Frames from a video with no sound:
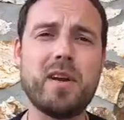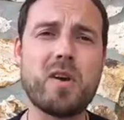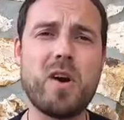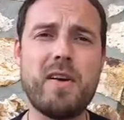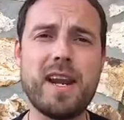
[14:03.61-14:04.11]

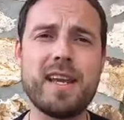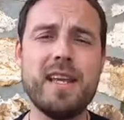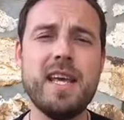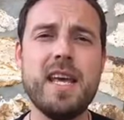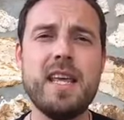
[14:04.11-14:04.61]
occurring,
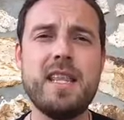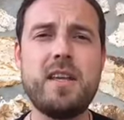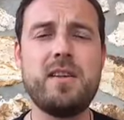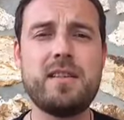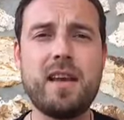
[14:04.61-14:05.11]

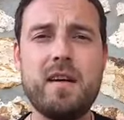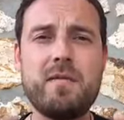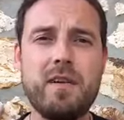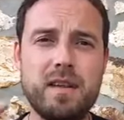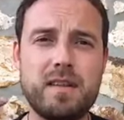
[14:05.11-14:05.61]
then you
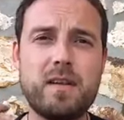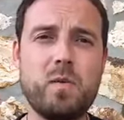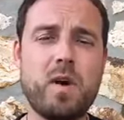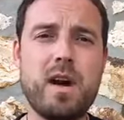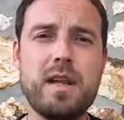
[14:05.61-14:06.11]
discover that this
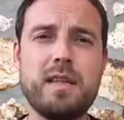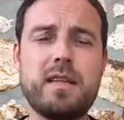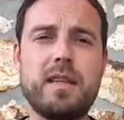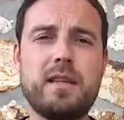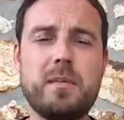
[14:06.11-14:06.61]

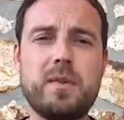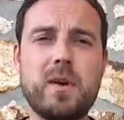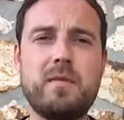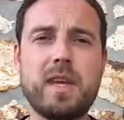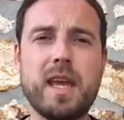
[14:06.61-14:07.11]
awareness that's
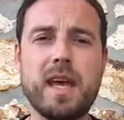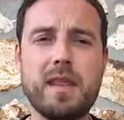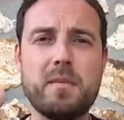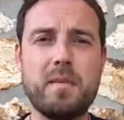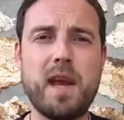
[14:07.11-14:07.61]
observing it
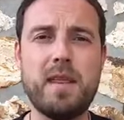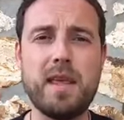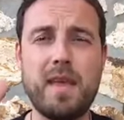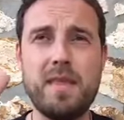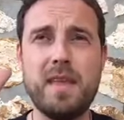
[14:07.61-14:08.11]
and the, and
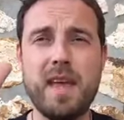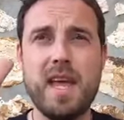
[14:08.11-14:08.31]
and